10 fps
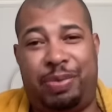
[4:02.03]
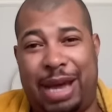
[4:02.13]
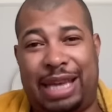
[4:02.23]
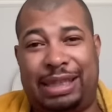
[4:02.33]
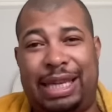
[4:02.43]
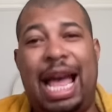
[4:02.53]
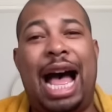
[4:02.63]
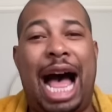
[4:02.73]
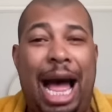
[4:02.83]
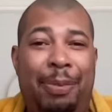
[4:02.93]
mess.
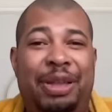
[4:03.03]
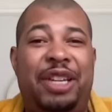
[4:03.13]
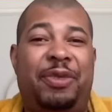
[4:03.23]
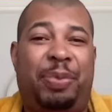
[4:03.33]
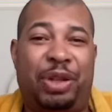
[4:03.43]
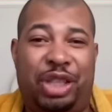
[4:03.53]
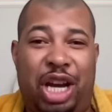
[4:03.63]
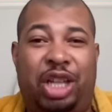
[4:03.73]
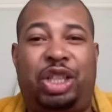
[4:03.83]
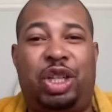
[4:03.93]
I believe
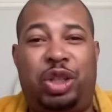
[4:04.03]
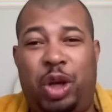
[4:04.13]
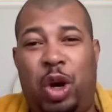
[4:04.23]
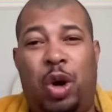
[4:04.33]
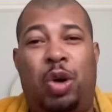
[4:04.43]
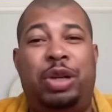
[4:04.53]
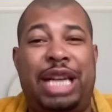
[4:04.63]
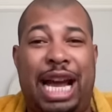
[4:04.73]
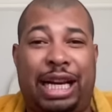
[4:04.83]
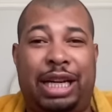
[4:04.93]
production told
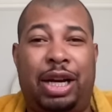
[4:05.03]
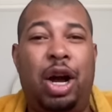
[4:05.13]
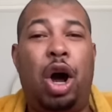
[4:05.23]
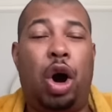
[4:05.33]
NECA,